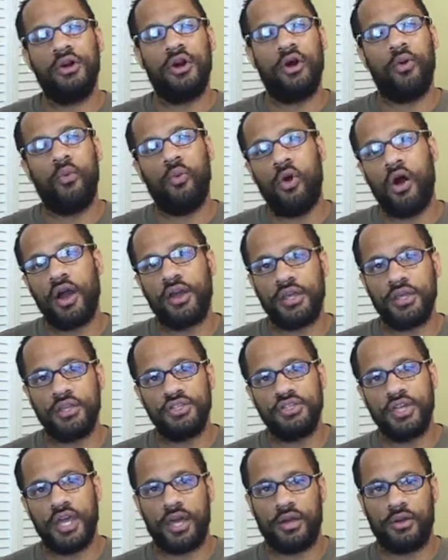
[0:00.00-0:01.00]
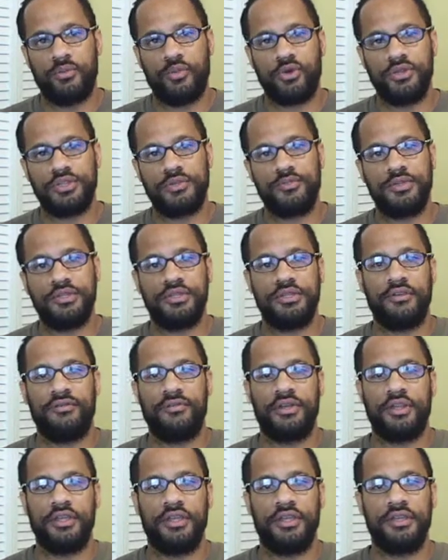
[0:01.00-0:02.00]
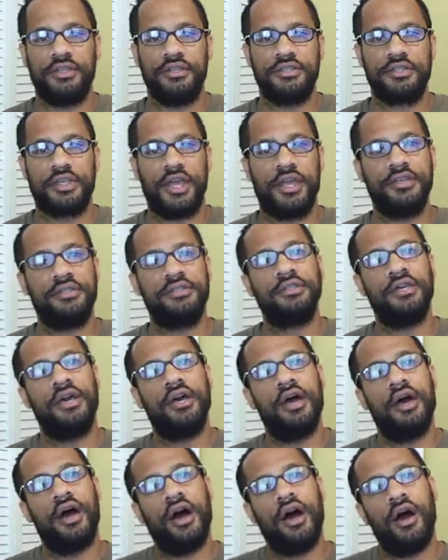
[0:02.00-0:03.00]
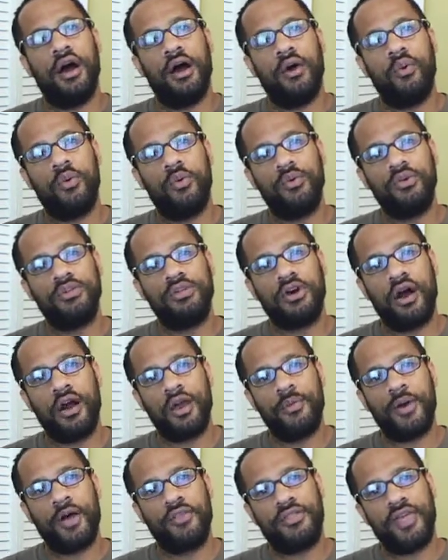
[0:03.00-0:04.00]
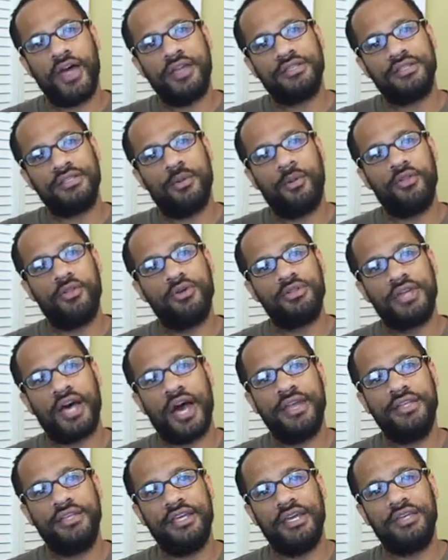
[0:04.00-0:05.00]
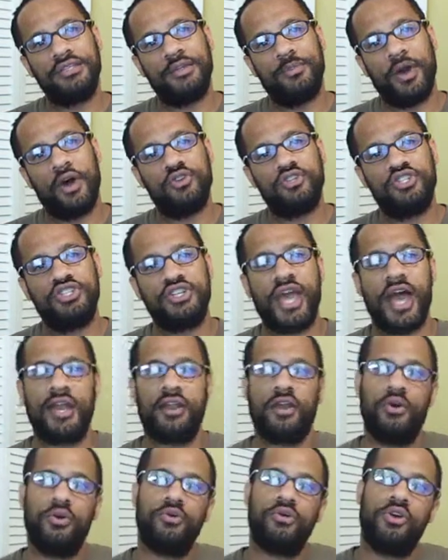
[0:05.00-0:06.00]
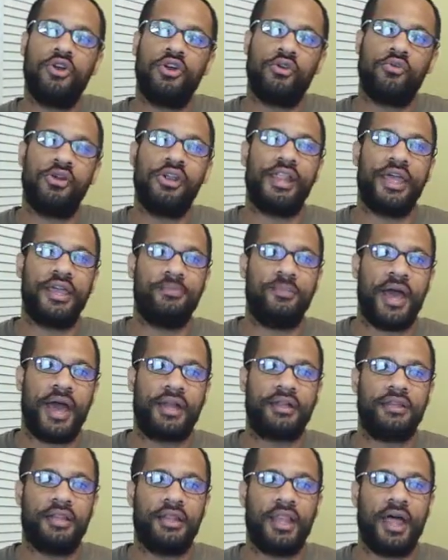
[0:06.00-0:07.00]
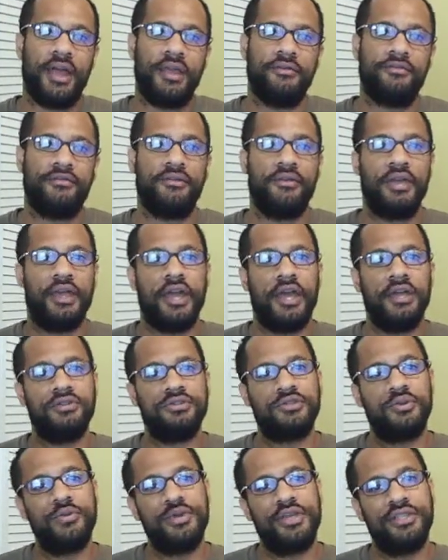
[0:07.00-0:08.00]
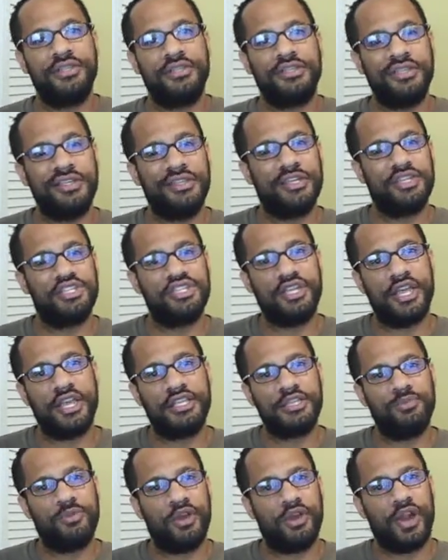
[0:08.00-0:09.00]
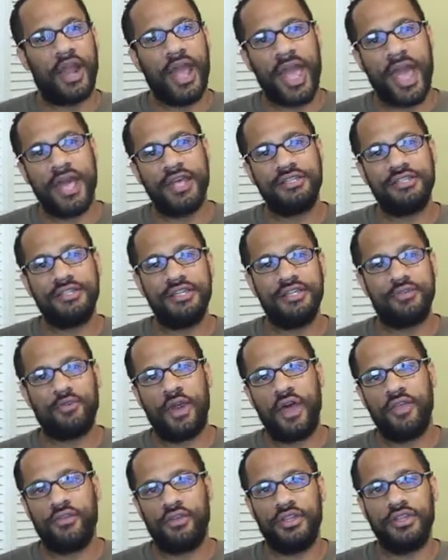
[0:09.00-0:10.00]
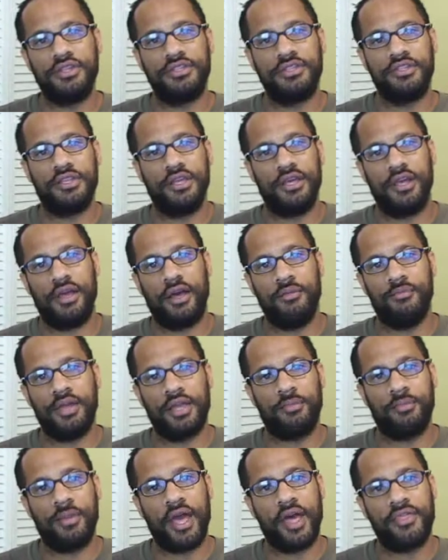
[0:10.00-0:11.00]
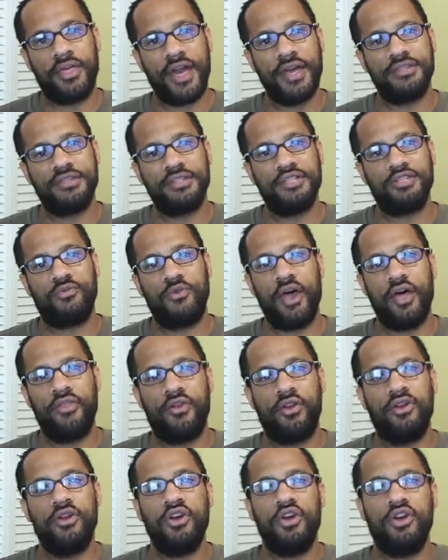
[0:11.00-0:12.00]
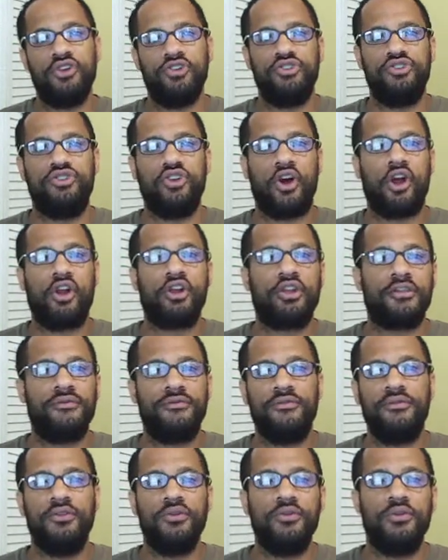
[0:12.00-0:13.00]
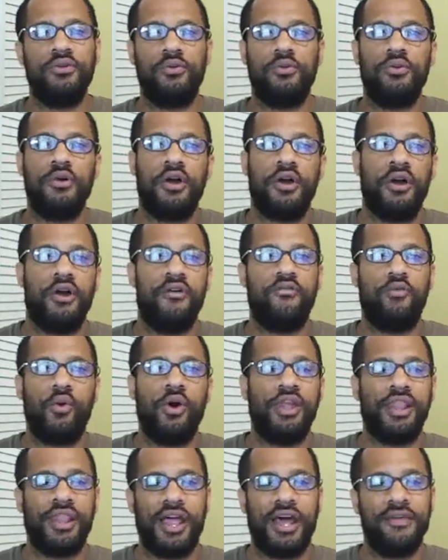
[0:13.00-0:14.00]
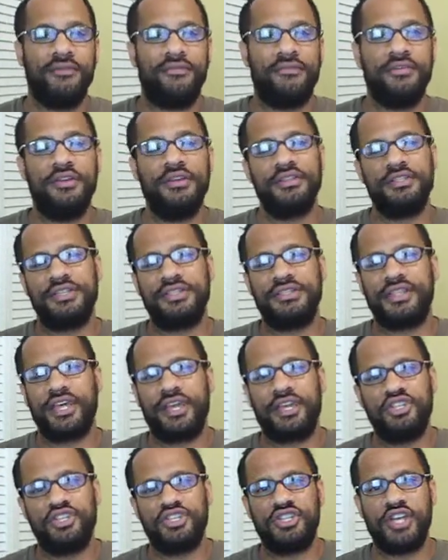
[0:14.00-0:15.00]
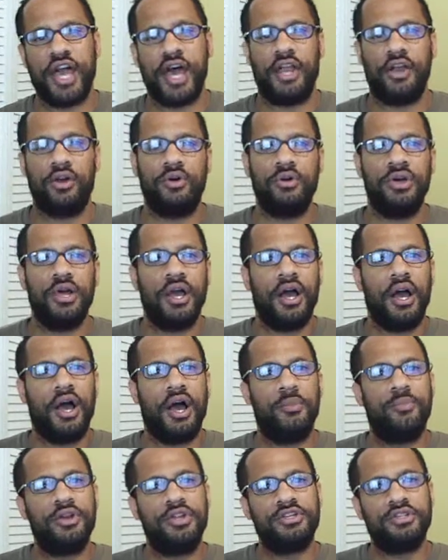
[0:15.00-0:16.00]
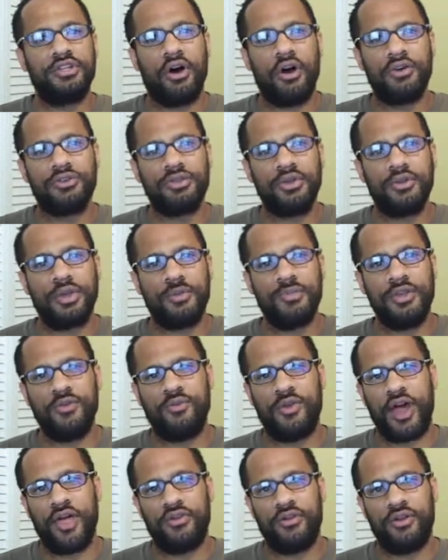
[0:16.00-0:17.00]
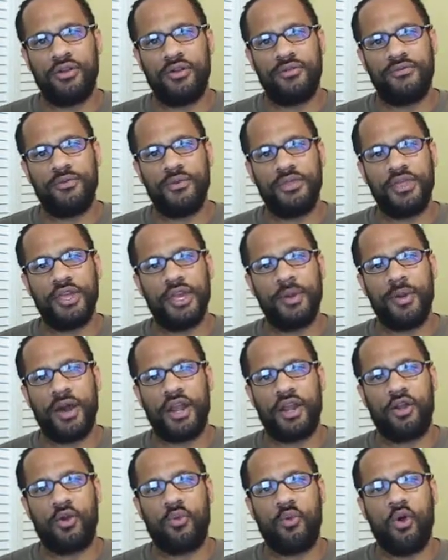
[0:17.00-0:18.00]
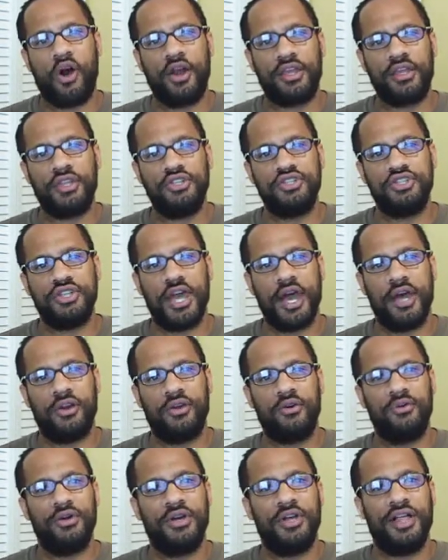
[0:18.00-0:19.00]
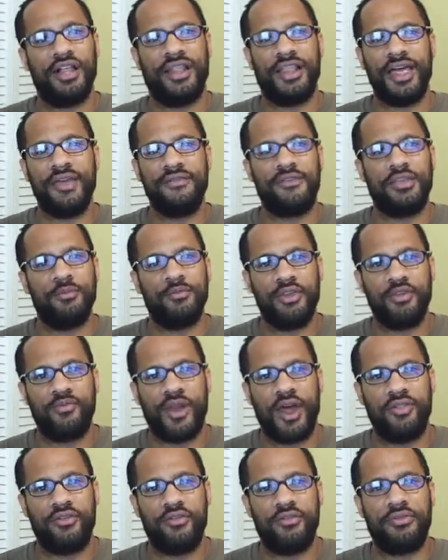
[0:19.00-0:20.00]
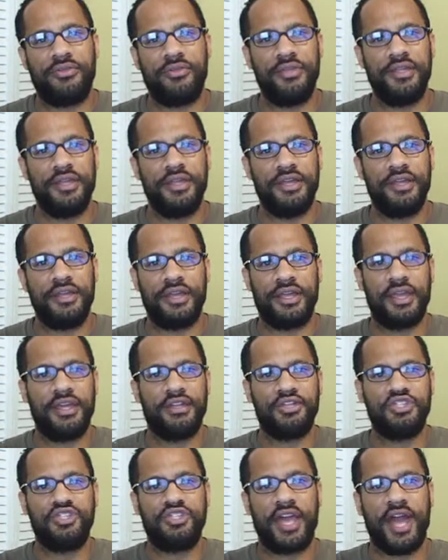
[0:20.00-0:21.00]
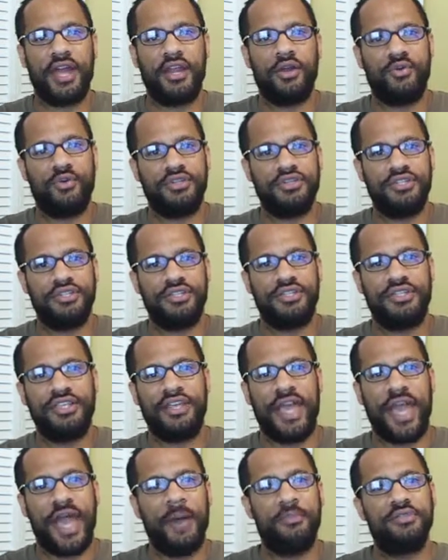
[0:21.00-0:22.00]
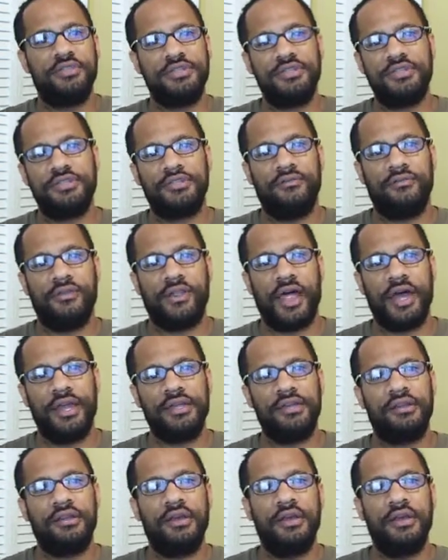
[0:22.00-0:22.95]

a walking shadow more specifically in this case, when we talk about that, some of those ideas about shadow relate back to life. And so we can see that Shakespeare has this rather, at least in Macbeth, has this rather dark view of what life is. It's like a shadow. But it also can be rather, if we think about it, a walking shadow. Life can be rather thin. Again, a shadow is just the absence of light.